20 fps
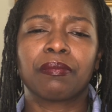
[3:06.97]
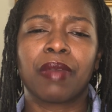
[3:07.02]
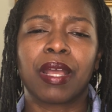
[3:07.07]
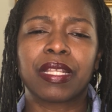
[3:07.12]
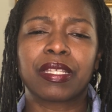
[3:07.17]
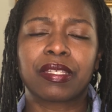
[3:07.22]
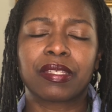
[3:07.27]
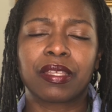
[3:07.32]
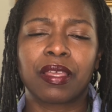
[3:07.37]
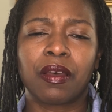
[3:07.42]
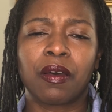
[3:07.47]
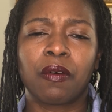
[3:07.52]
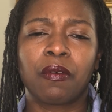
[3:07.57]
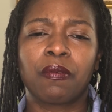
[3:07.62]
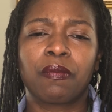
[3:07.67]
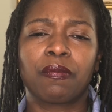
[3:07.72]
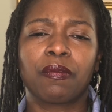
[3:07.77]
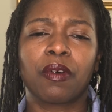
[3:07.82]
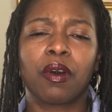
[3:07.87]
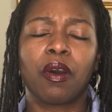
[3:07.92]

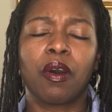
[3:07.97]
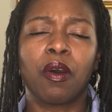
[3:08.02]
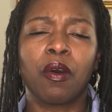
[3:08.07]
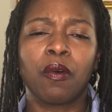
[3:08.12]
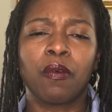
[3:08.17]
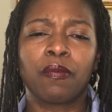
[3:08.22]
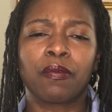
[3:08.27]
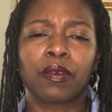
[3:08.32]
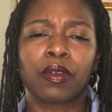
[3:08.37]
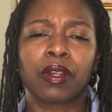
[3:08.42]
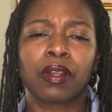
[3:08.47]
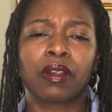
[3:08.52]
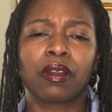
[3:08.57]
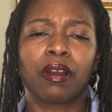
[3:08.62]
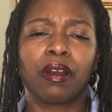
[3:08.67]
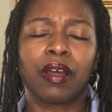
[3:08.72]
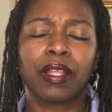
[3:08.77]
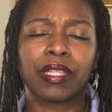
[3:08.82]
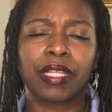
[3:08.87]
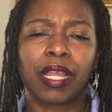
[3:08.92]
myself
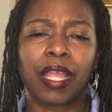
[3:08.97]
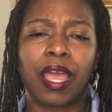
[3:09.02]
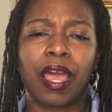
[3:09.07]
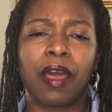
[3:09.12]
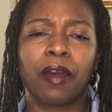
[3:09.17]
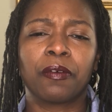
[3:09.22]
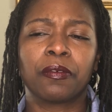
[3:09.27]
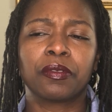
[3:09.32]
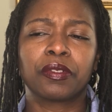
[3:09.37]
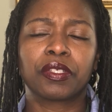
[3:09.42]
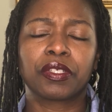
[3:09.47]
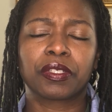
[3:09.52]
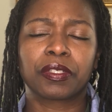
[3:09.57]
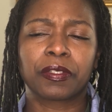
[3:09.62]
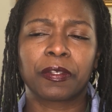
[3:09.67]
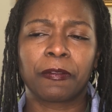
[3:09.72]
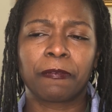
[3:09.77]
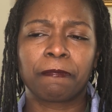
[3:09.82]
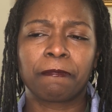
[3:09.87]
over on the couch.